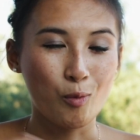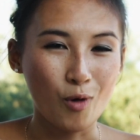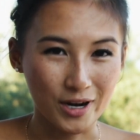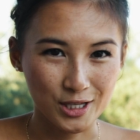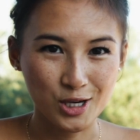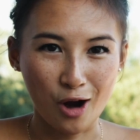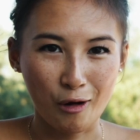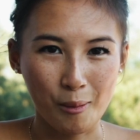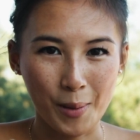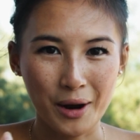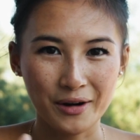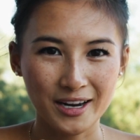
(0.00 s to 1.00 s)
want to talk
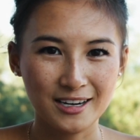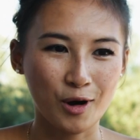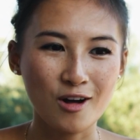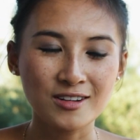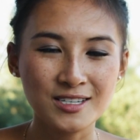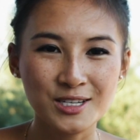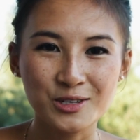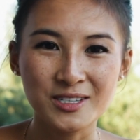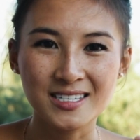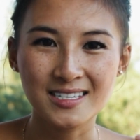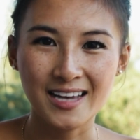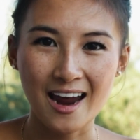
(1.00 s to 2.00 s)
about it. We're all too
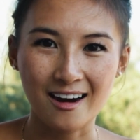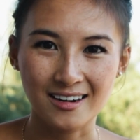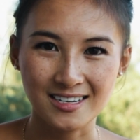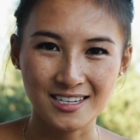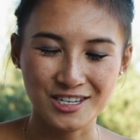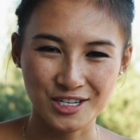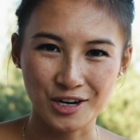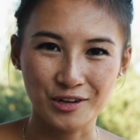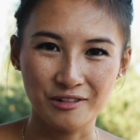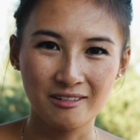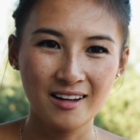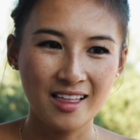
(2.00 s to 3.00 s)
scared to
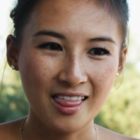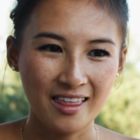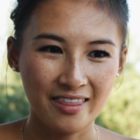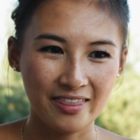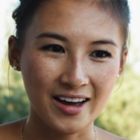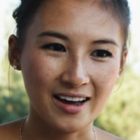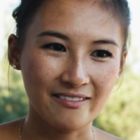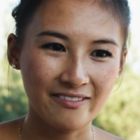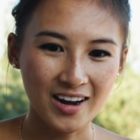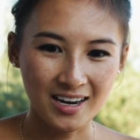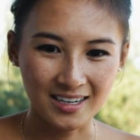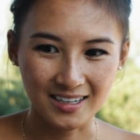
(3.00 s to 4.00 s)
show that,
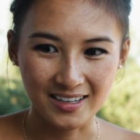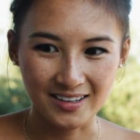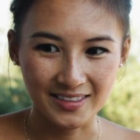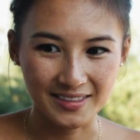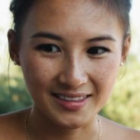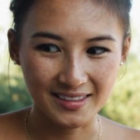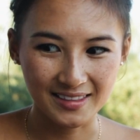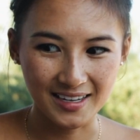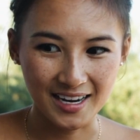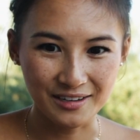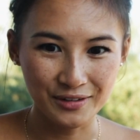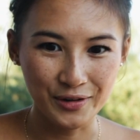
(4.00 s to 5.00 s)
fuck,
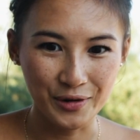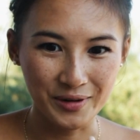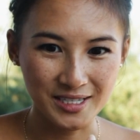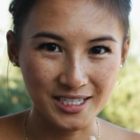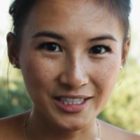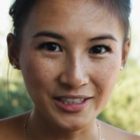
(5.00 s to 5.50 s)
I don't know what to